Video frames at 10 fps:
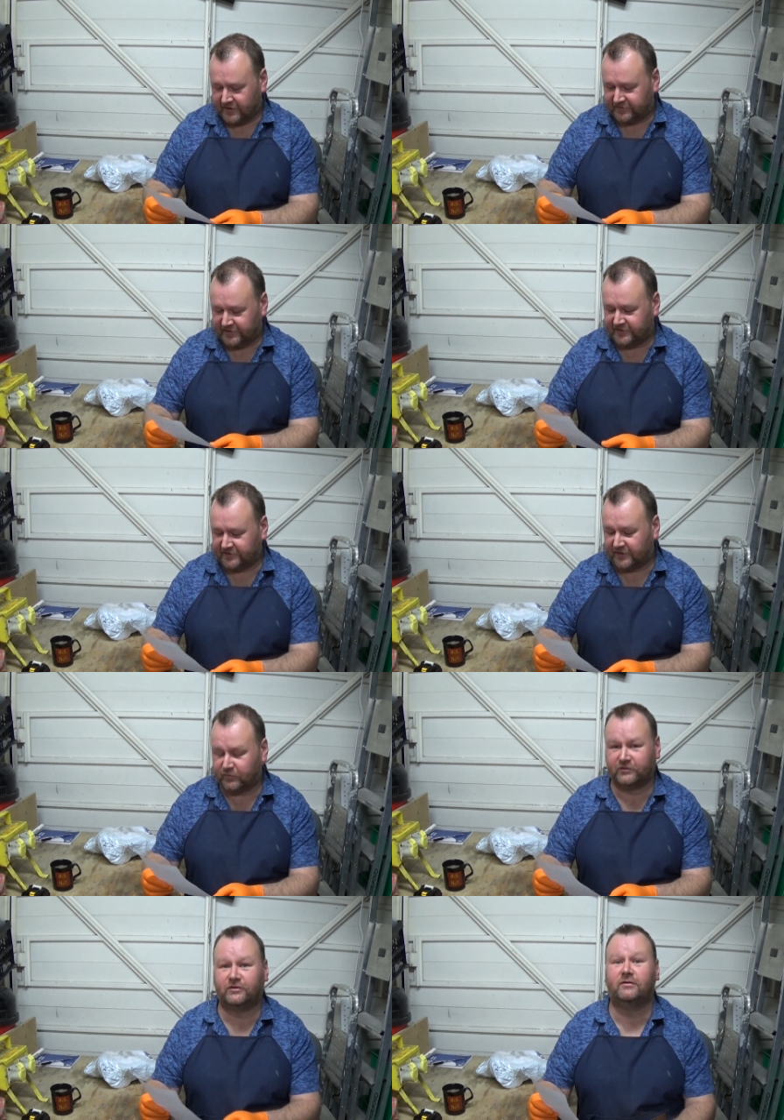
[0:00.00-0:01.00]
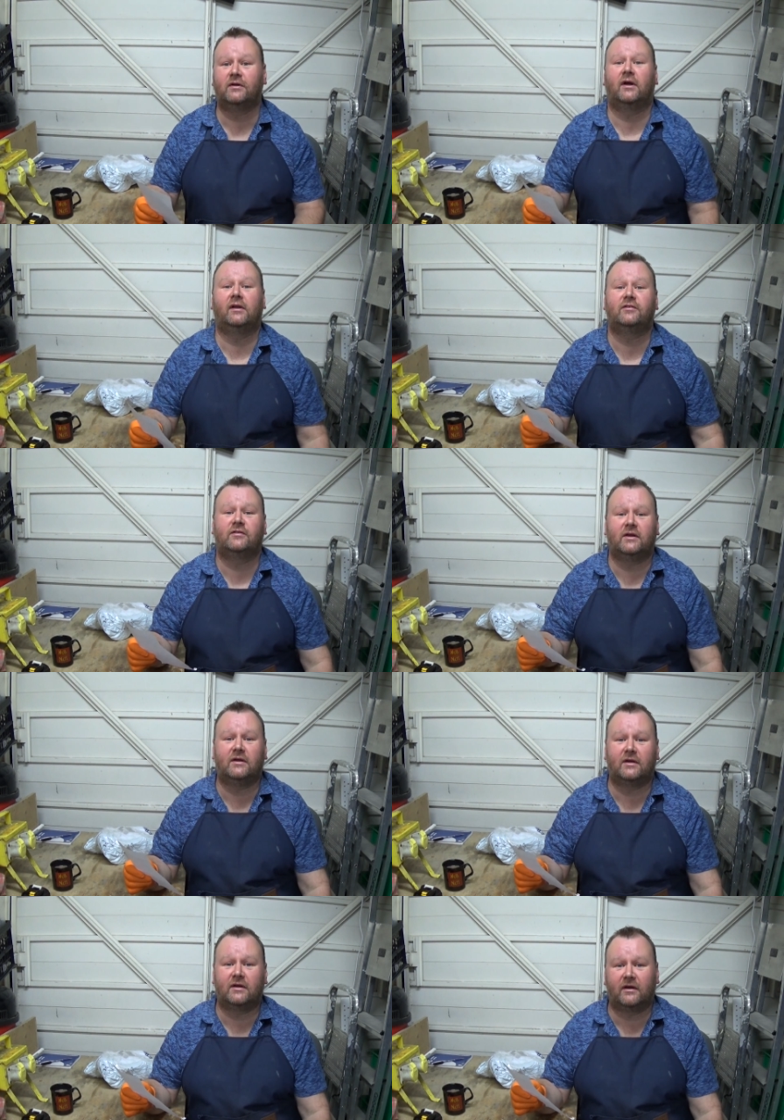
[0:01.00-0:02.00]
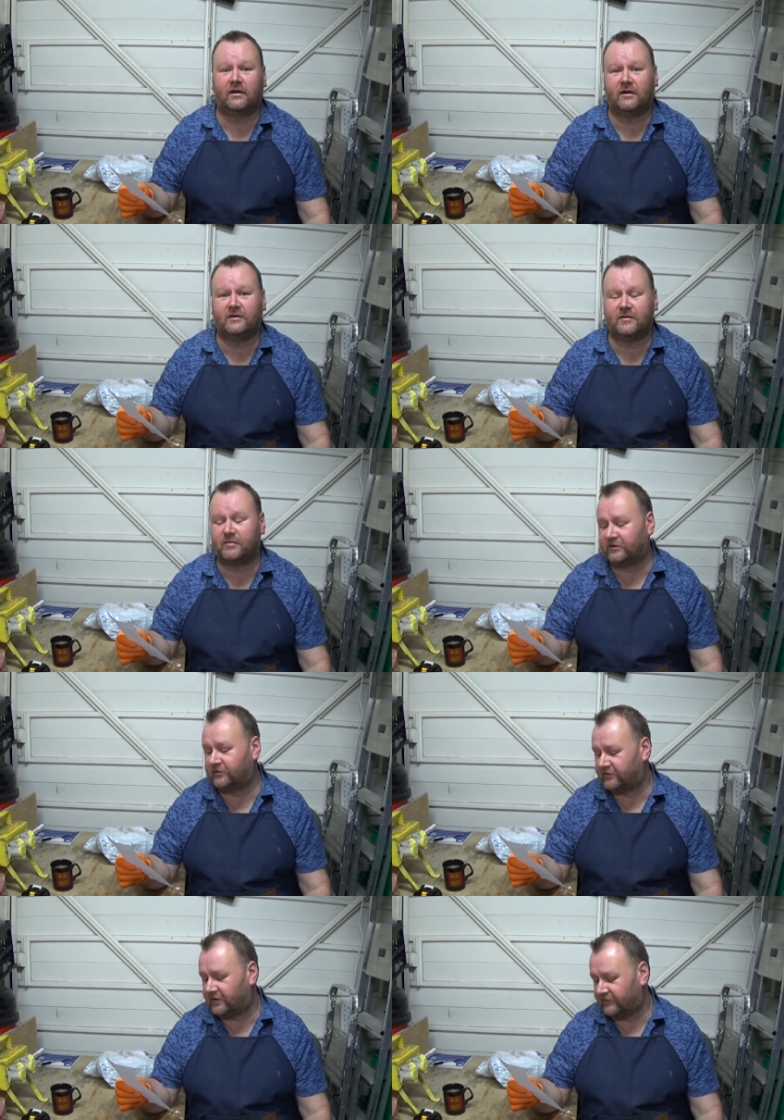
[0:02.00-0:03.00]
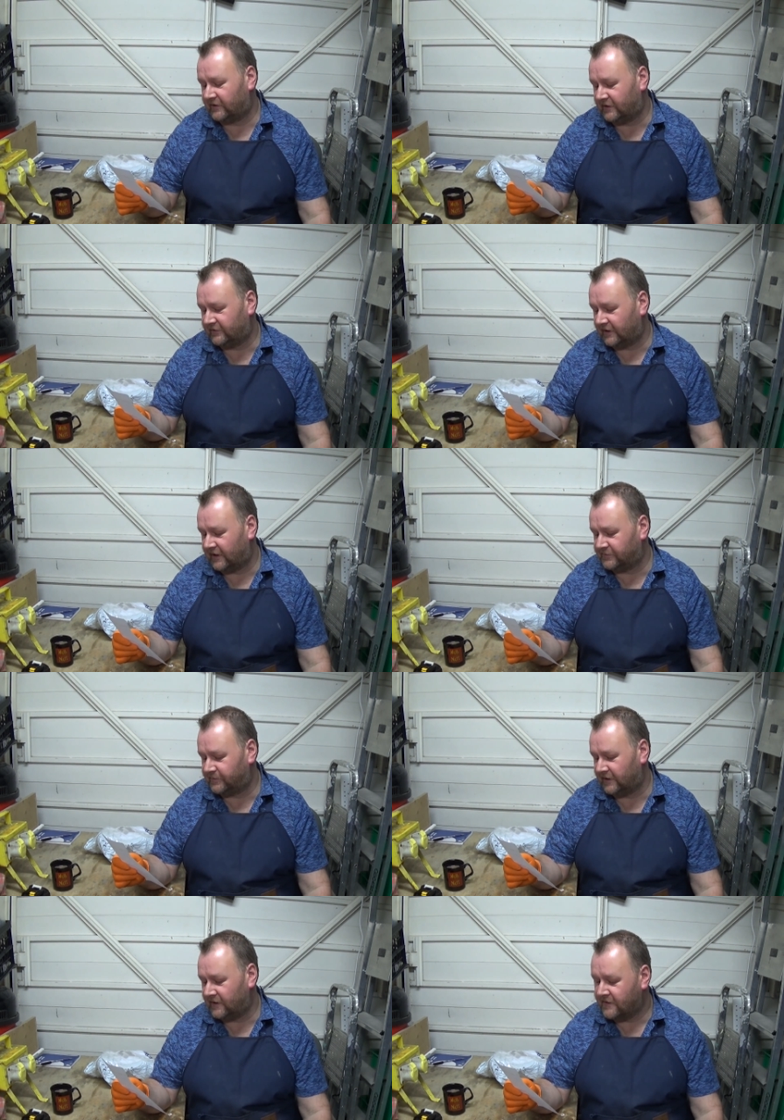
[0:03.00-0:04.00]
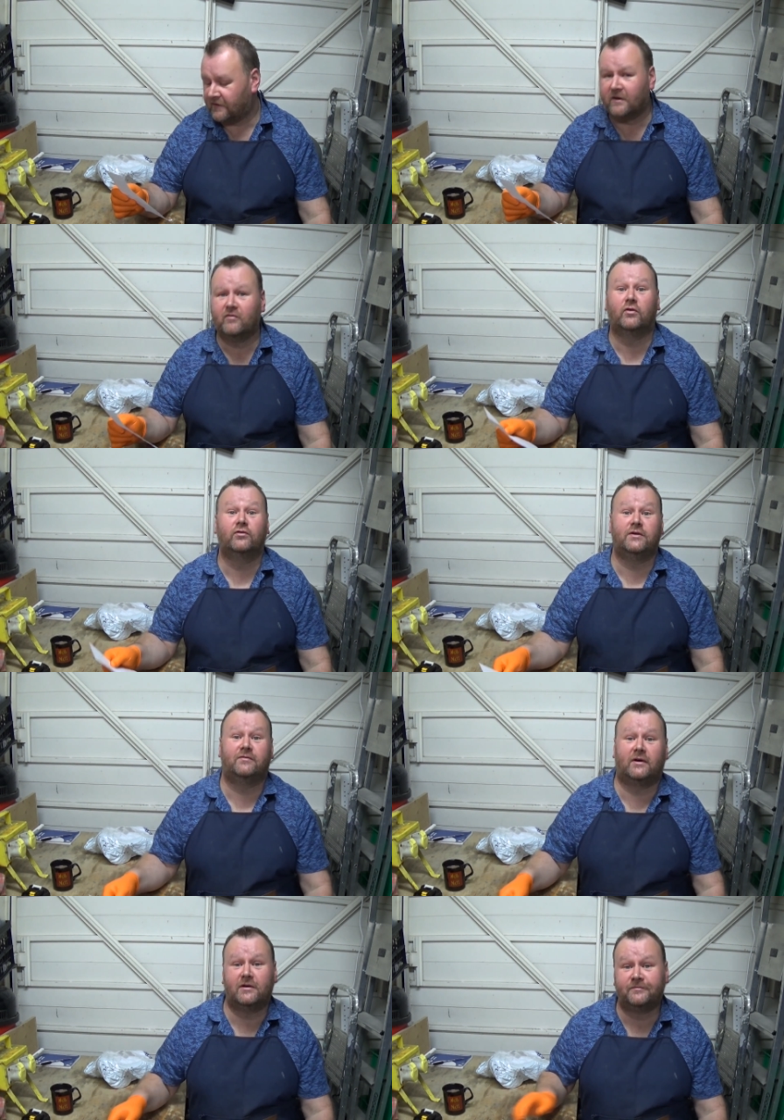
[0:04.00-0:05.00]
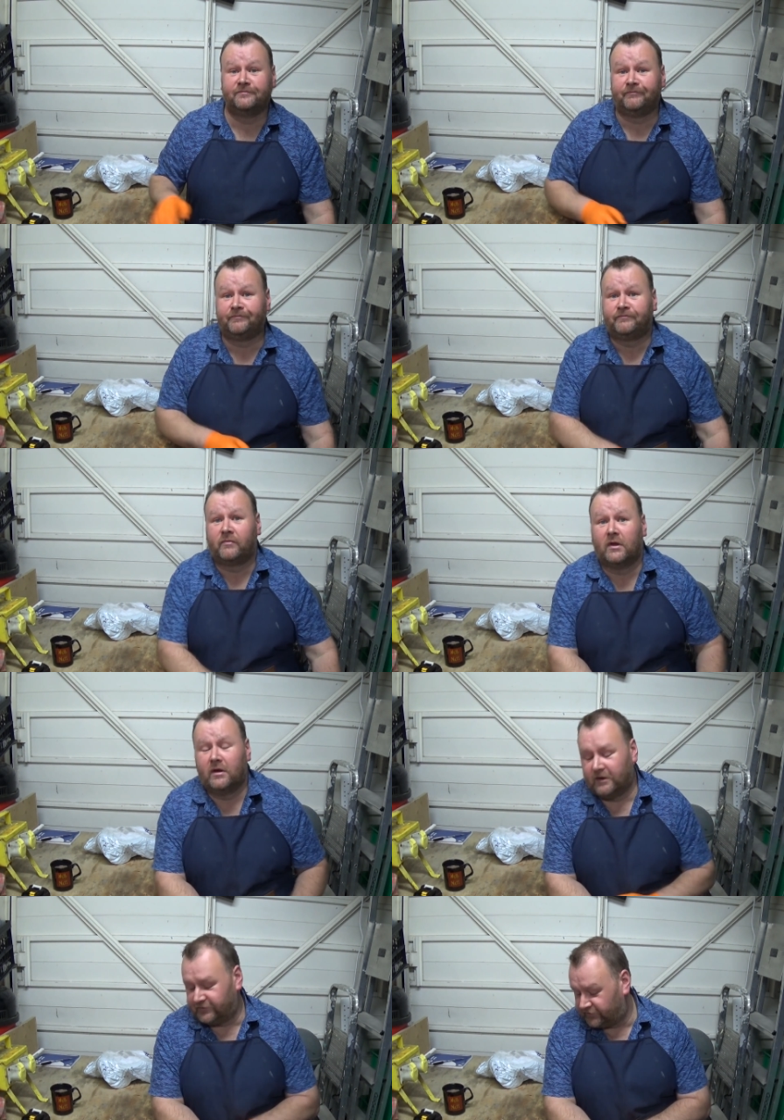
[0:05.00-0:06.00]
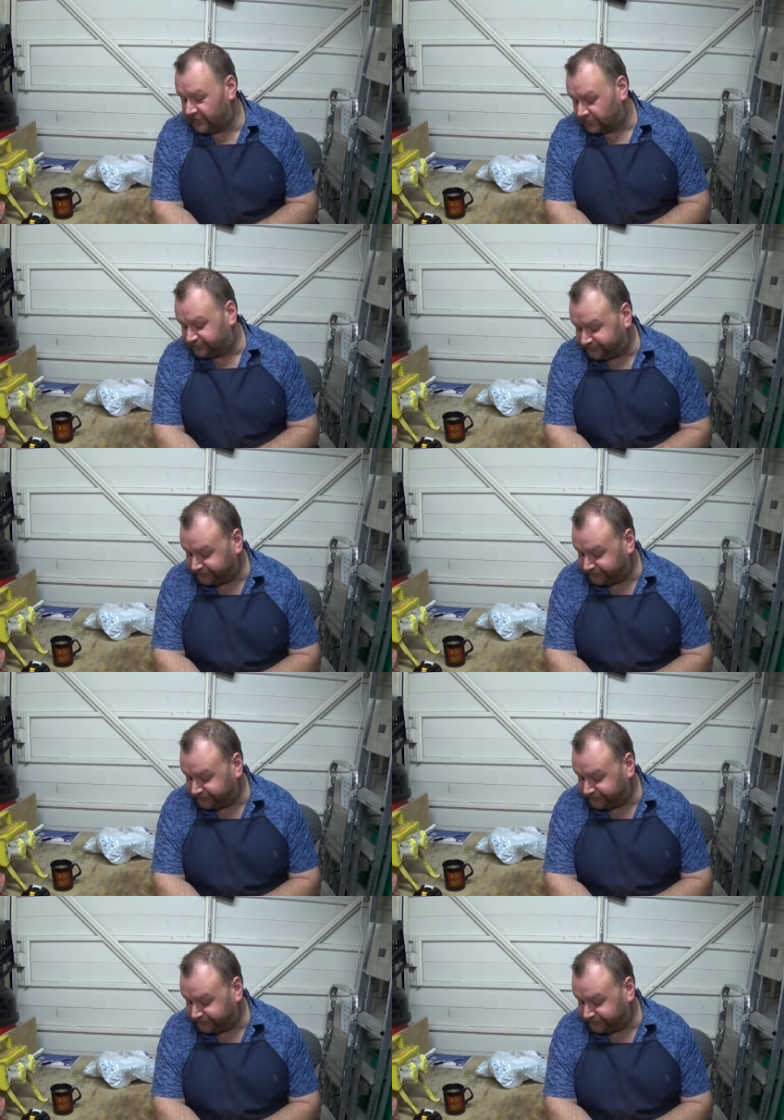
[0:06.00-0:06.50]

DTD129 is the impact screwdriver, and DHP459 is the drill.